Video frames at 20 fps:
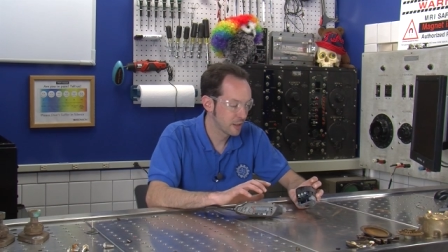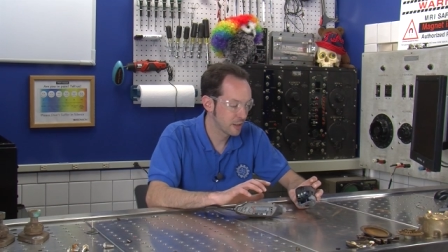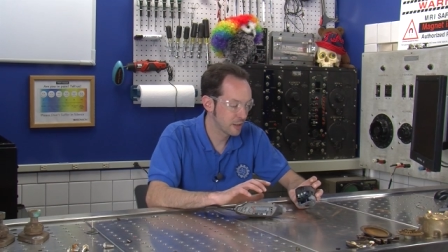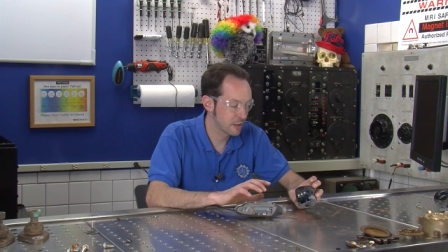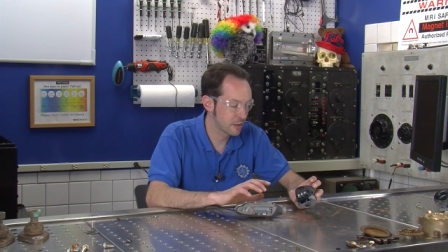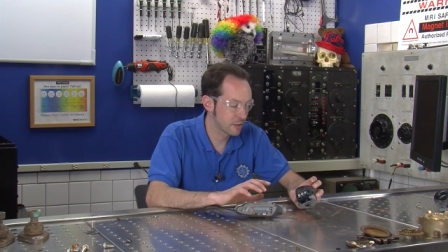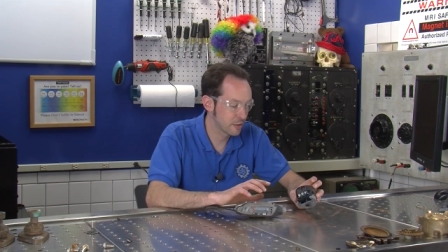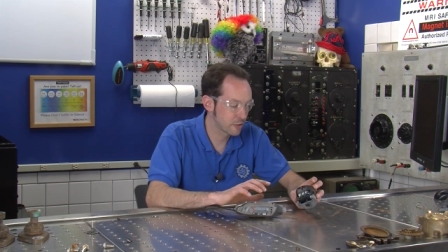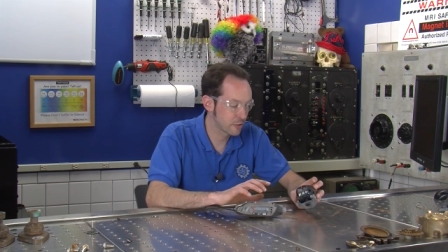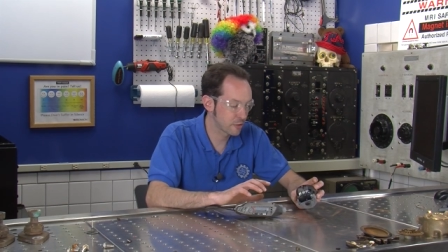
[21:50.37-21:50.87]

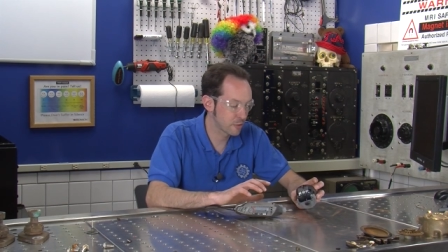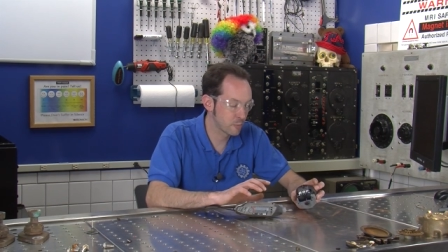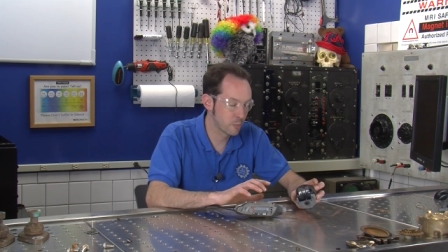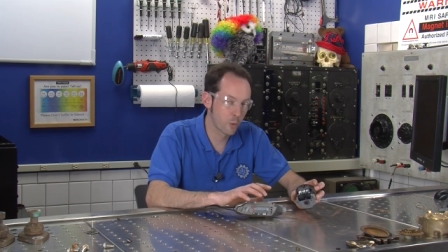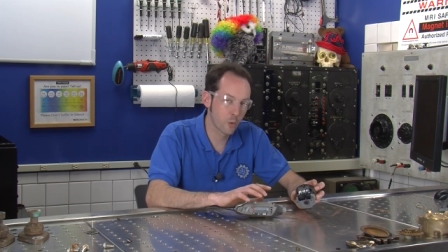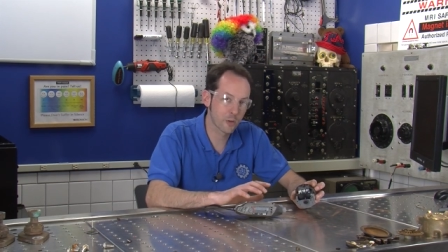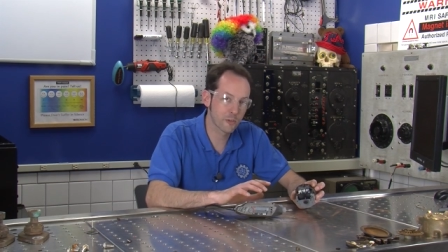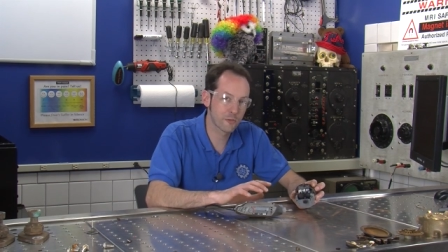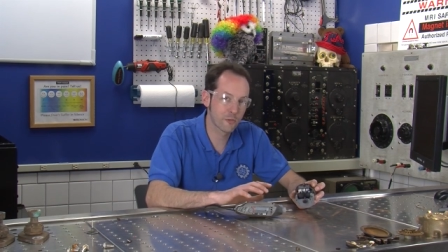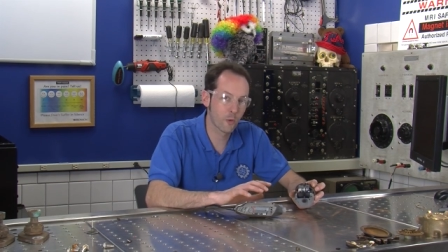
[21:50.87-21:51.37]
is
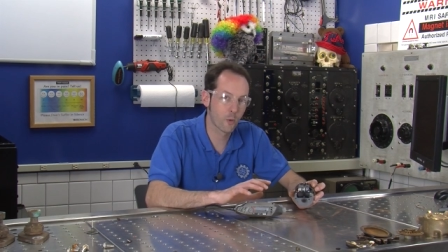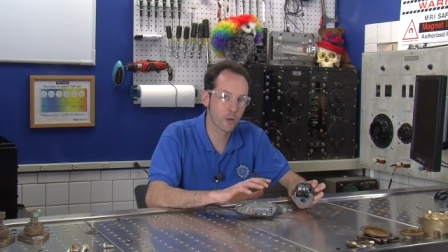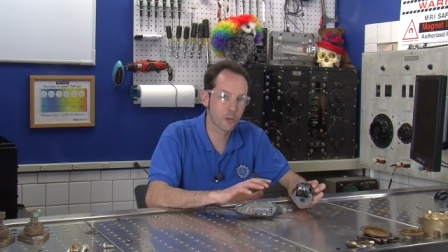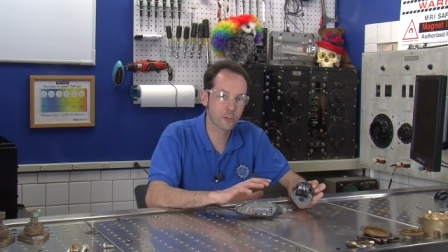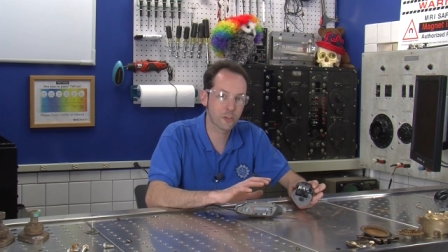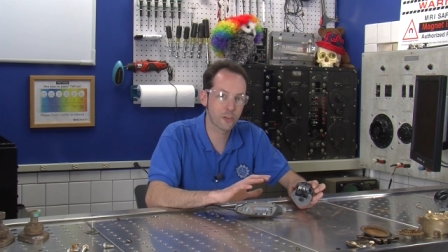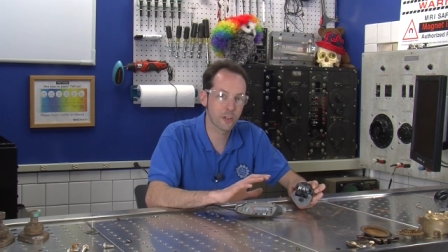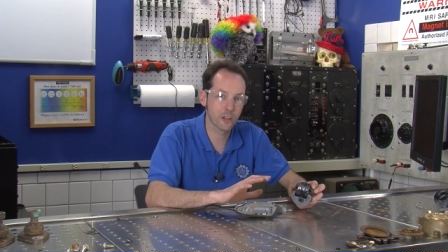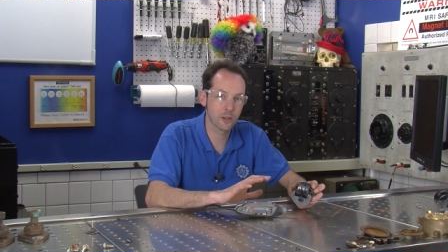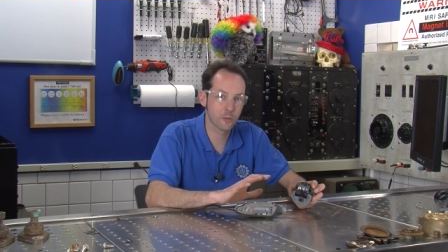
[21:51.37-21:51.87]
more
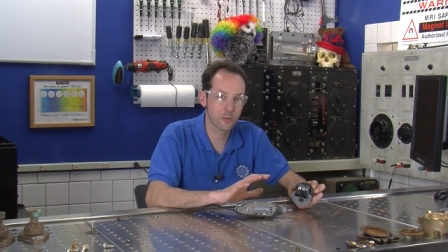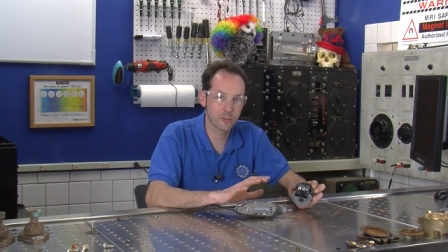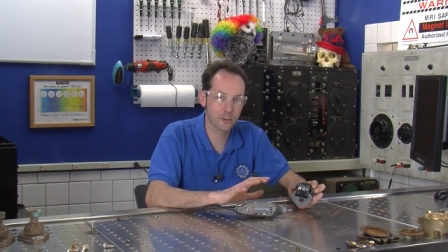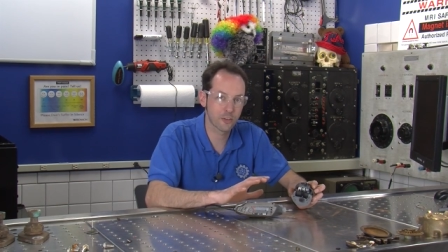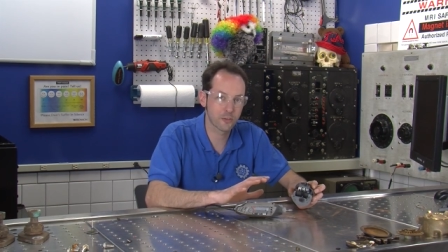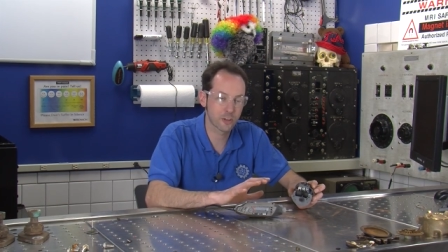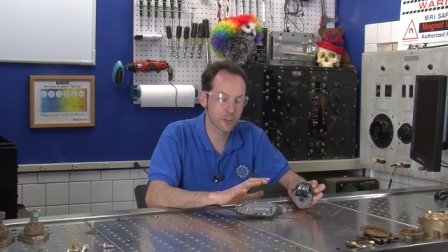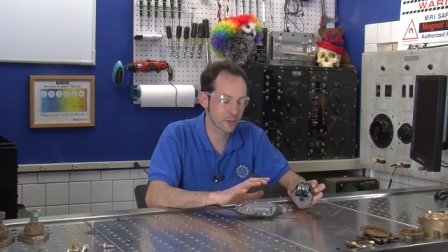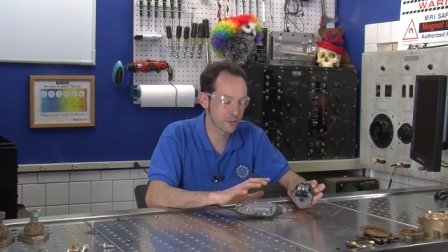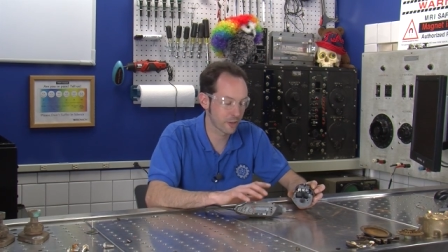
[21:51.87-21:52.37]
force than it was
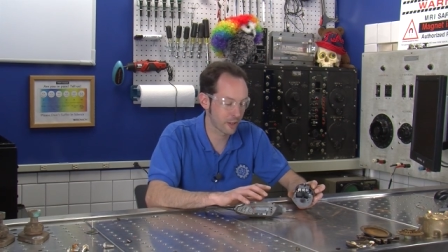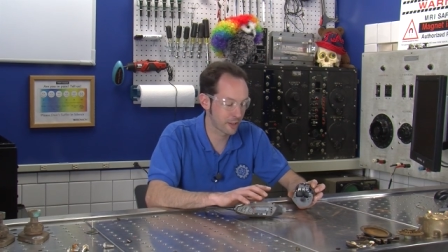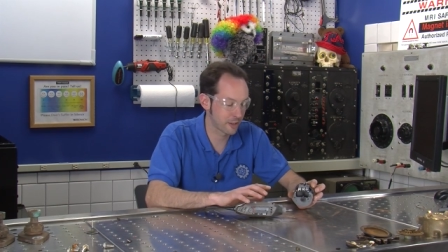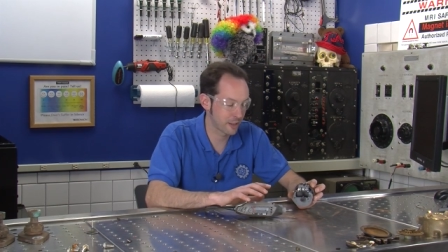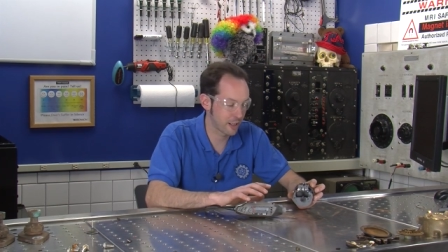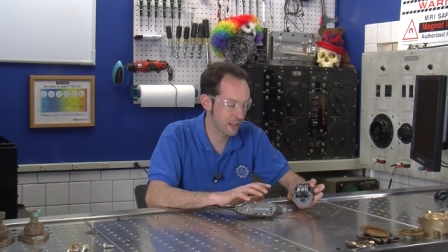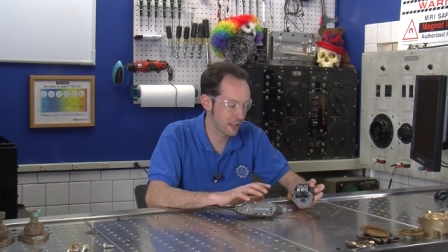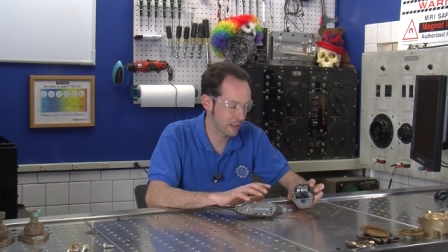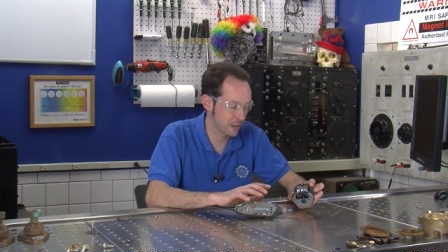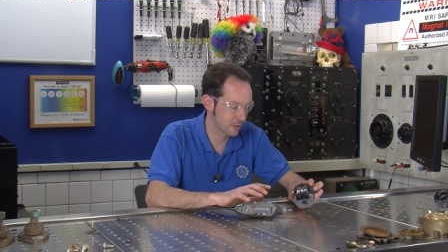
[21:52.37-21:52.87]
ever designed
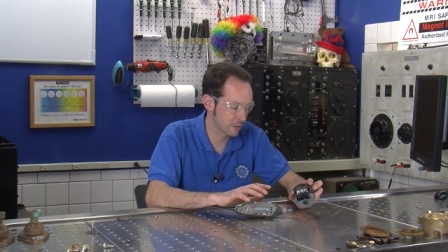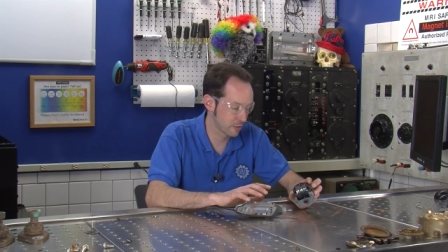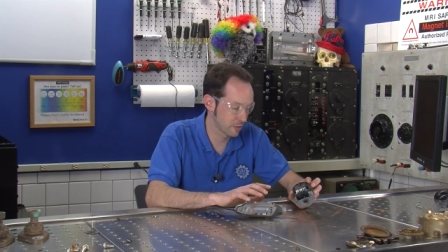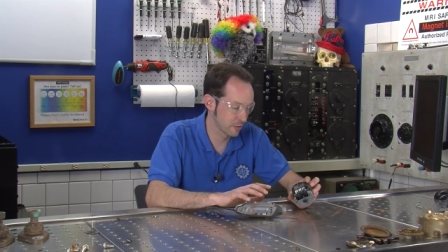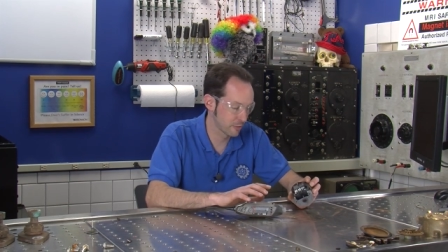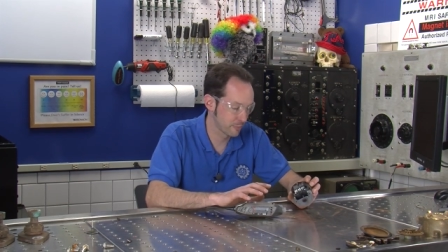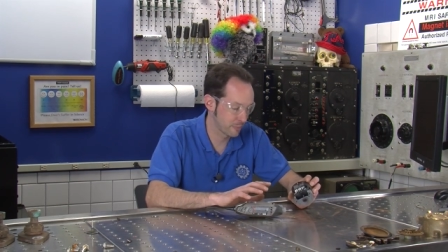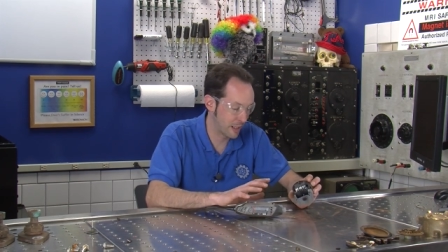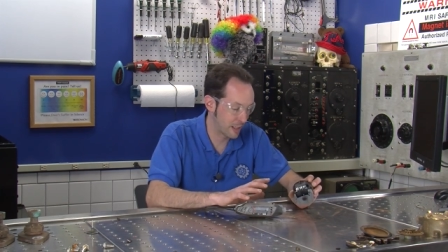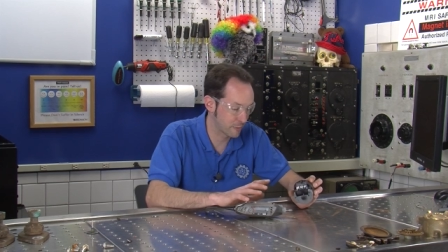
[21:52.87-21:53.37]
to
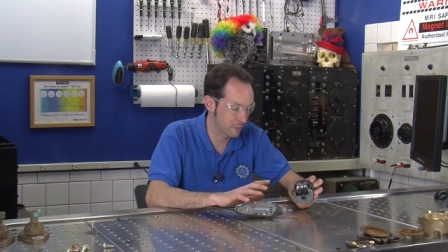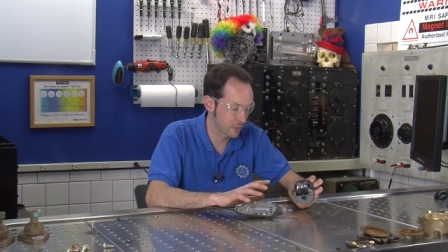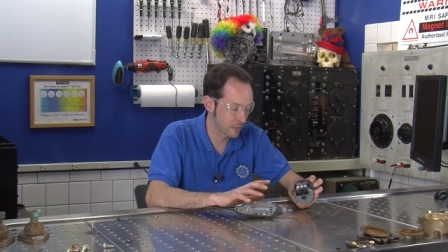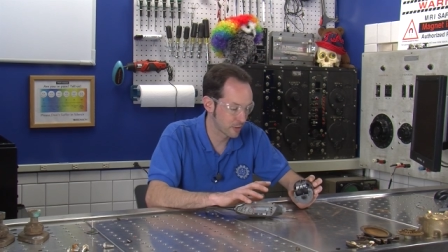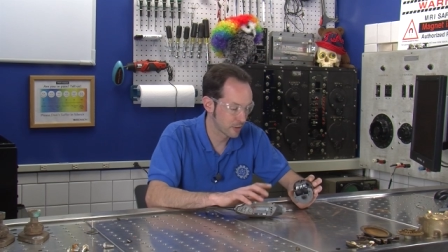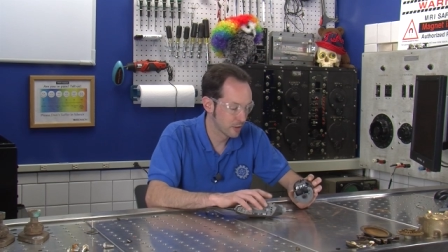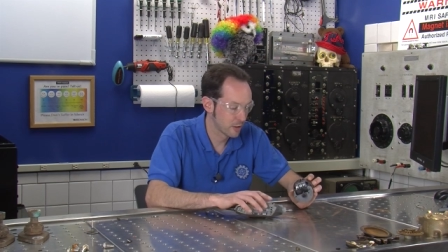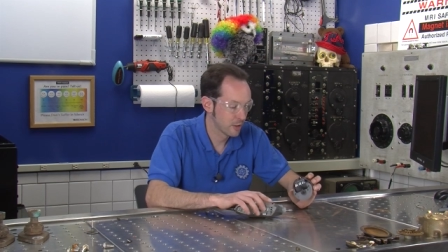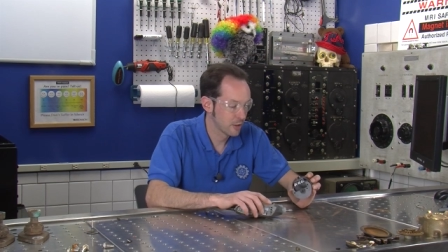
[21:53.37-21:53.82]
handle, ever.